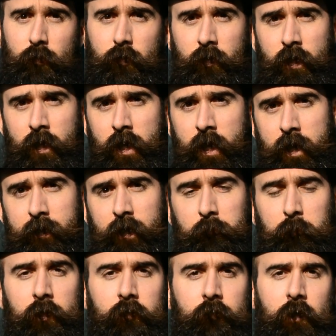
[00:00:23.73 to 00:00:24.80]
one. And
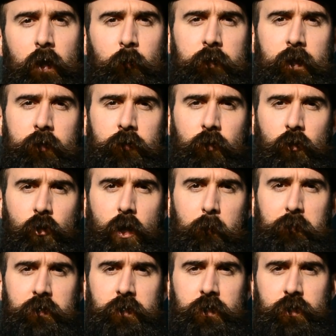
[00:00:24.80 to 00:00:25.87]
that's because if I were to enter a
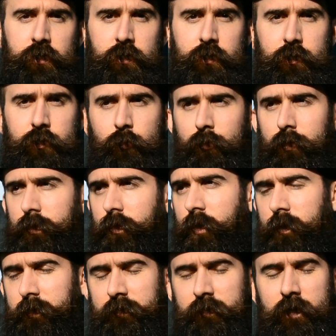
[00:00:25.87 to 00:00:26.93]
competition or a
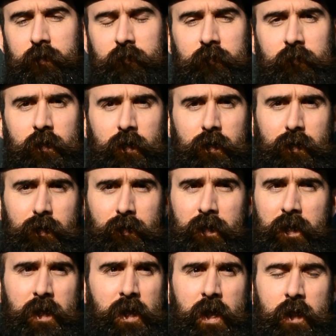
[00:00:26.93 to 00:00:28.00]
contest,
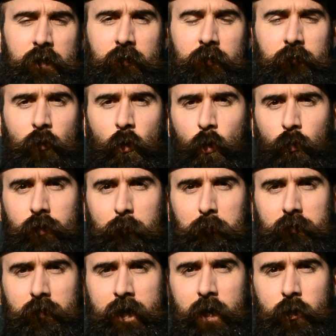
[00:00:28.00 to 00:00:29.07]
this doesn't hold up
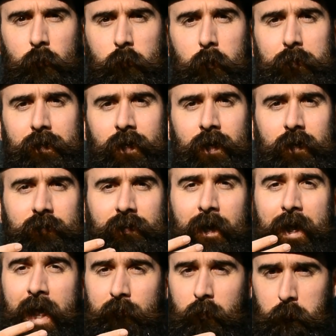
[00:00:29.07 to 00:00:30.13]
as a handlebar because
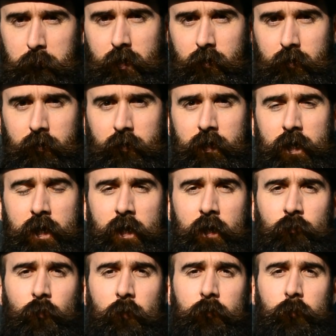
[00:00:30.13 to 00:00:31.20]
I have a beard.
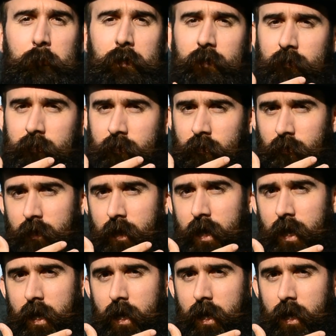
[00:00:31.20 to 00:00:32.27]
So this would be considered
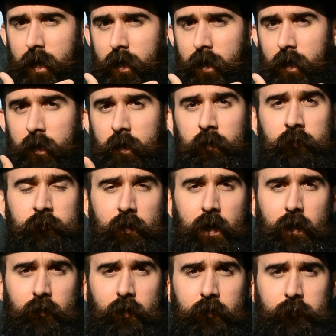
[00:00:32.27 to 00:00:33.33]
a
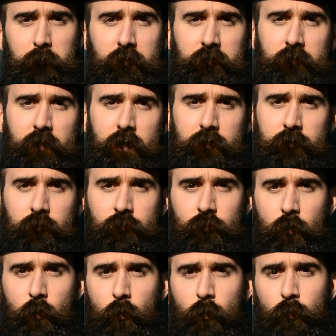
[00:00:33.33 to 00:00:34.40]
stylized mustache.
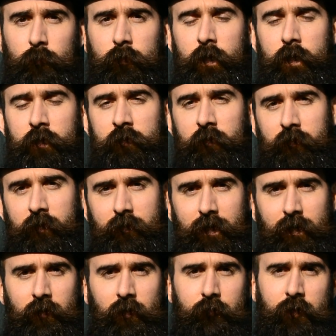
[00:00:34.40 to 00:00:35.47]
So just get
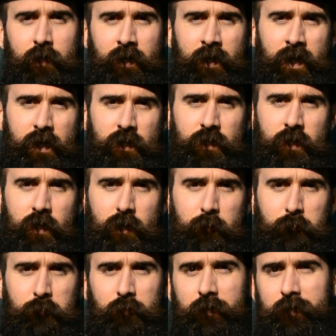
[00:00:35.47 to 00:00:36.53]
that clarification
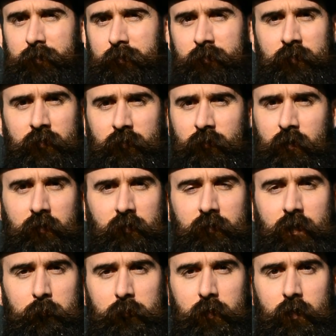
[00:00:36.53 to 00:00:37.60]
up, it's just not the
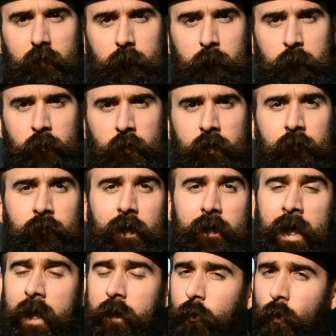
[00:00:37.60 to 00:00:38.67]
same thing. But if I'd
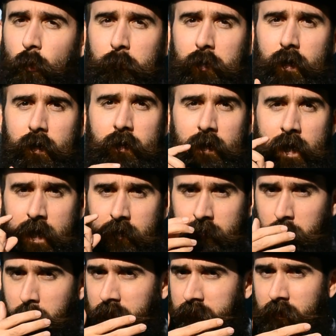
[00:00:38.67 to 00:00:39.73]
had no beard and I had
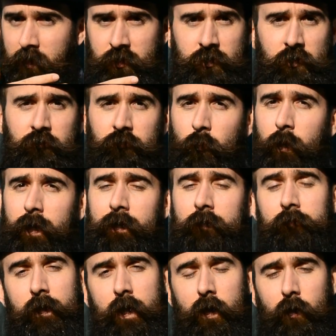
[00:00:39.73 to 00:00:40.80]
the mustache just the way it
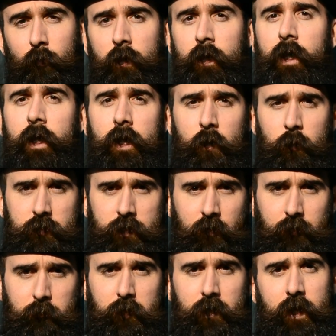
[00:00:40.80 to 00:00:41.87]
is now, it would
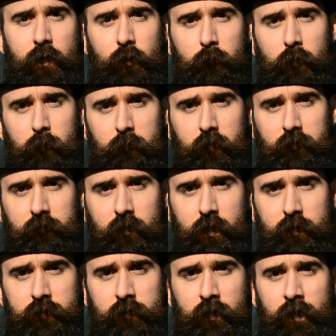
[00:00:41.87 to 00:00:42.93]
definitely be a handlebar
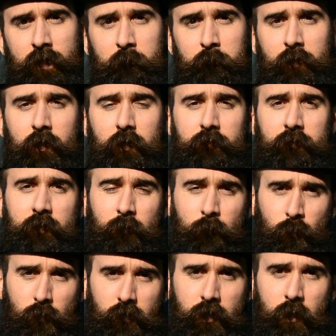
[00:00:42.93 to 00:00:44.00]
mustache. Because the
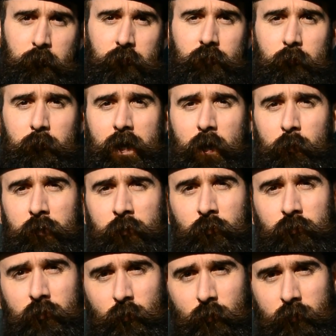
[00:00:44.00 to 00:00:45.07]
word comes from how it
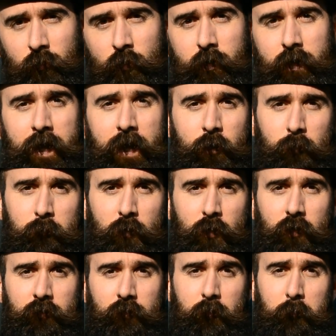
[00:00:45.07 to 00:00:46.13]
used to look on
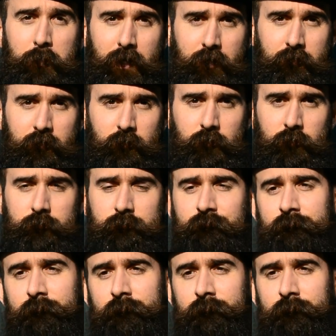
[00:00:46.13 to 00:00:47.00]
handlebars of a bicycle,